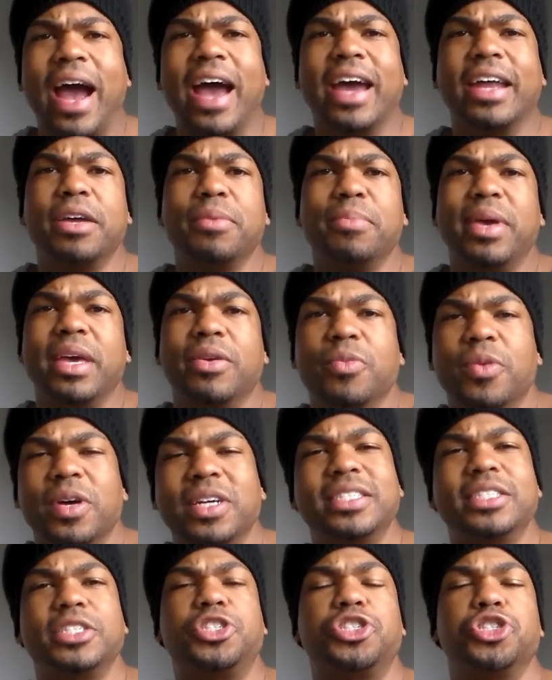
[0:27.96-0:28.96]
writing me,
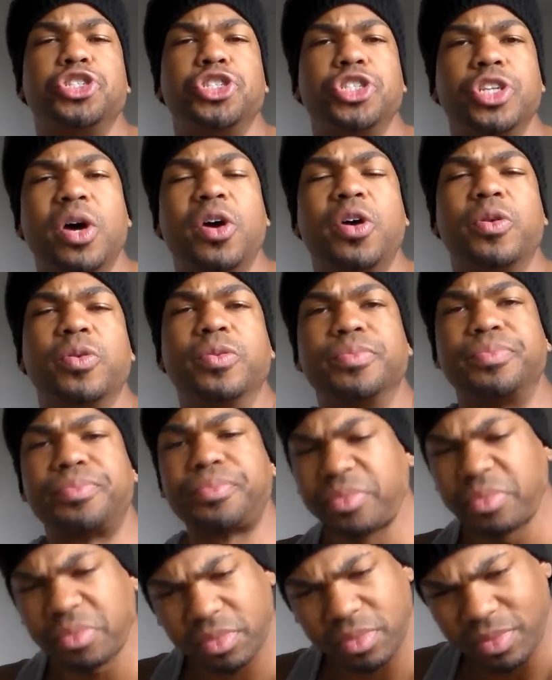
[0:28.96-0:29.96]
wanting to know.
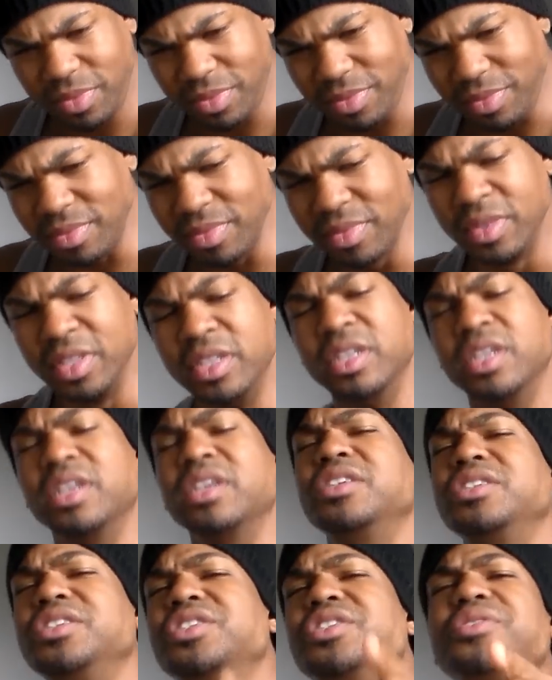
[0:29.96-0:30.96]

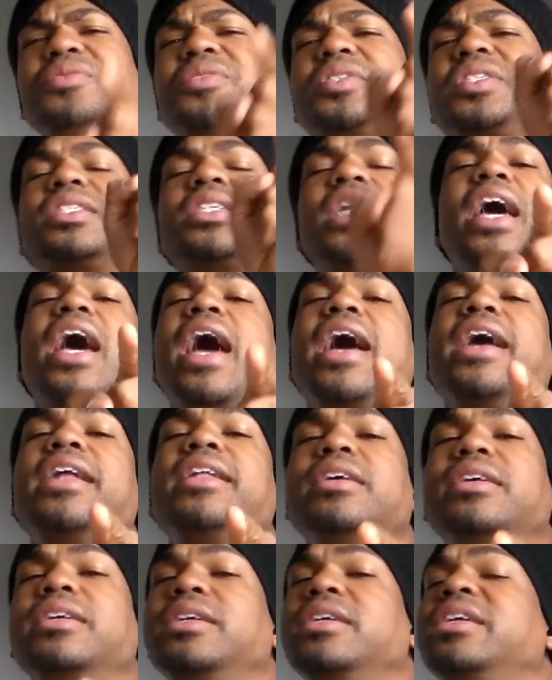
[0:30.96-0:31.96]
You
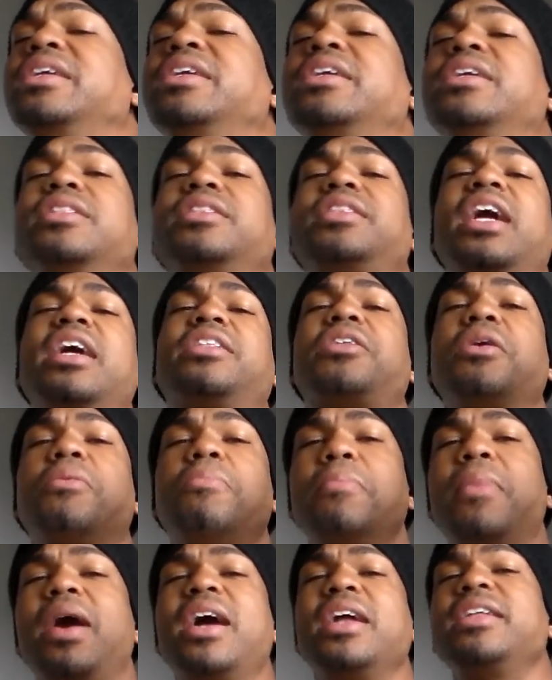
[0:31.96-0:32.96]
said that
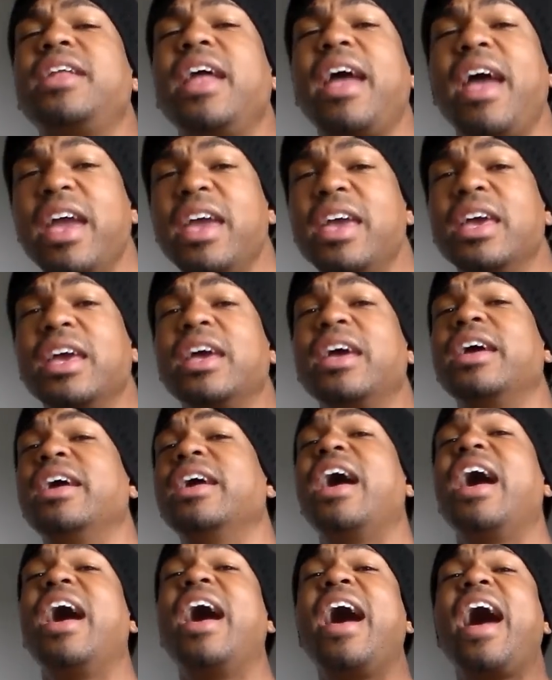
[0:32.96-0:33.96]
the Monday
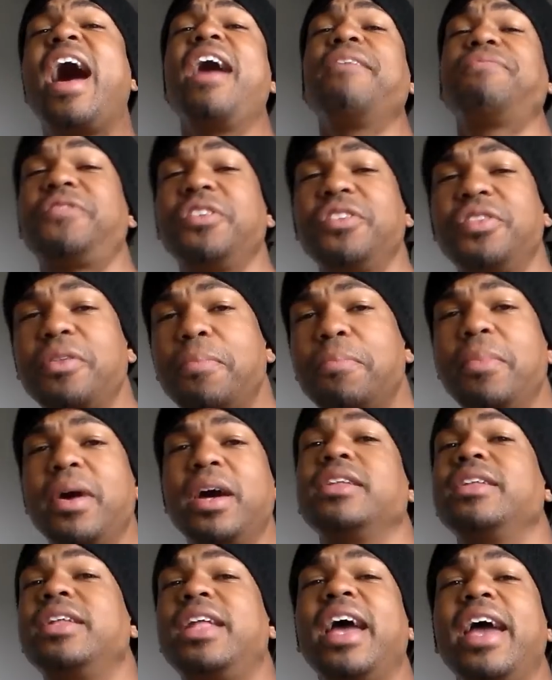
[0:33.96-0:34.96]
after the
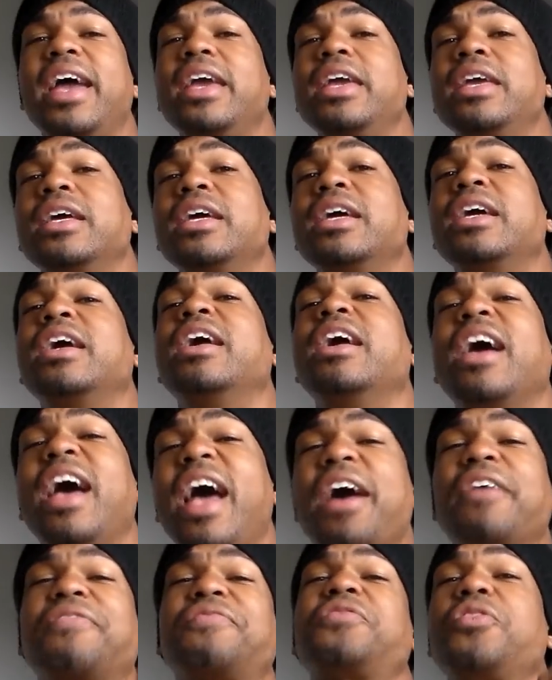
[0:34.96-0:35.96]
Monday
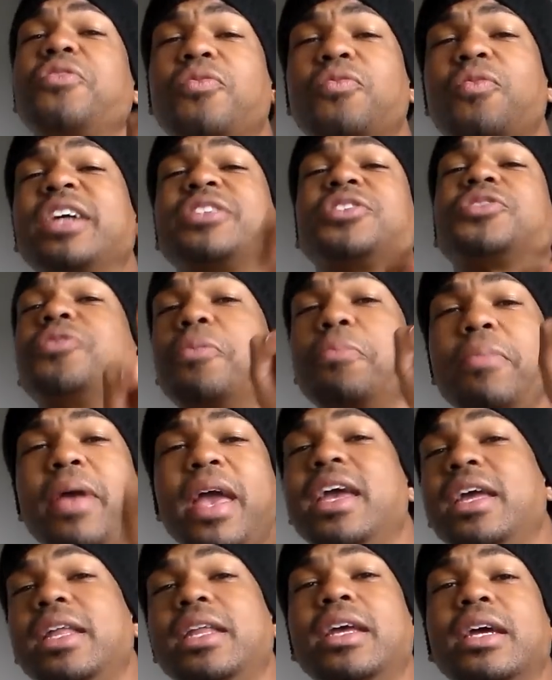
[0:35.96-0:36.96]
after
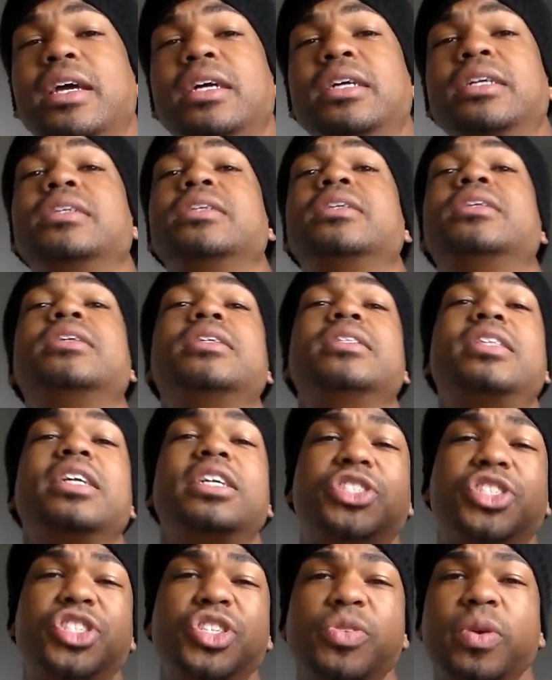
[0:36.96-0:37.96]
WrestleMania
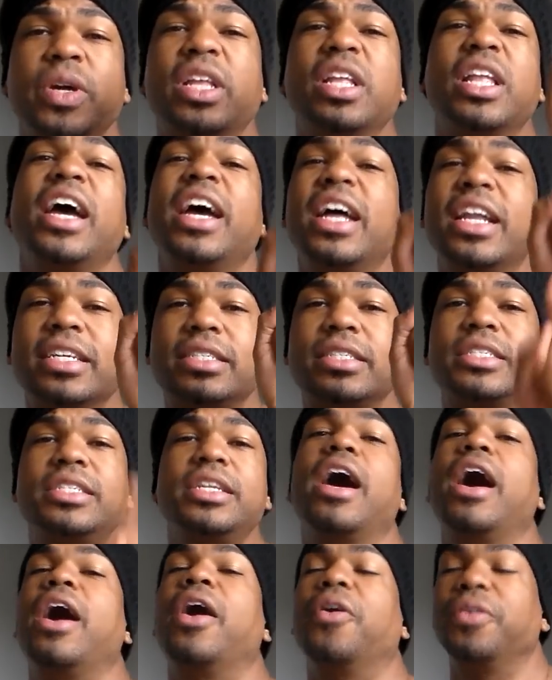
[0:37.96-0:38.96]
that you would let us
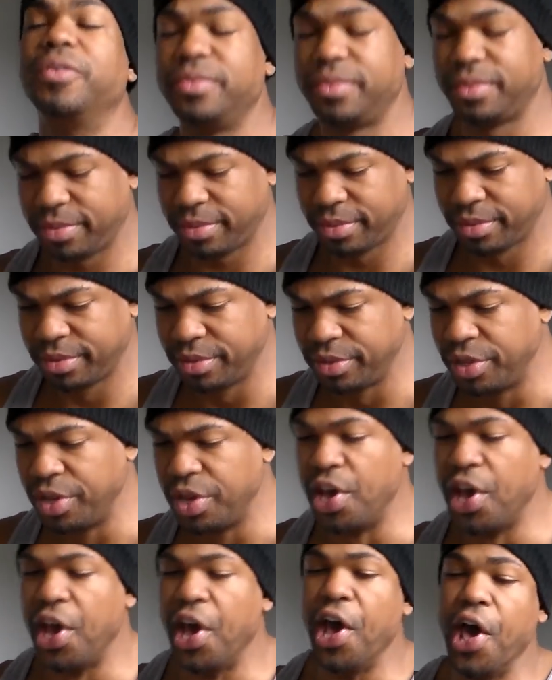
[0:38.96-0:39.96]
know.
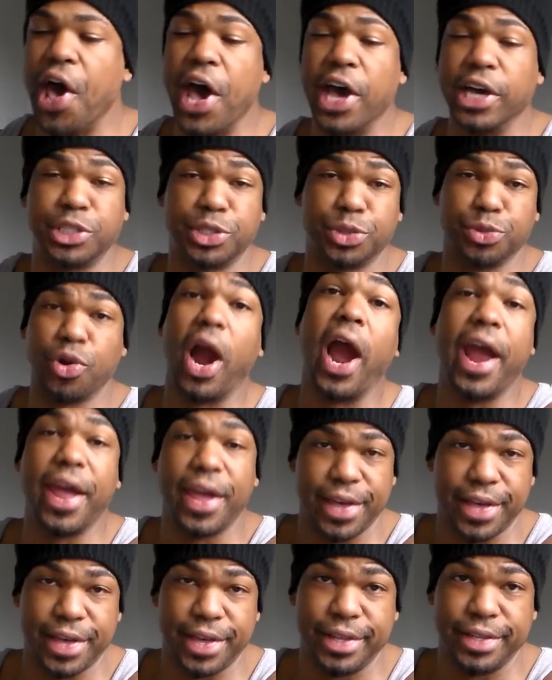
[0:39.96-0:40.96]
That's right.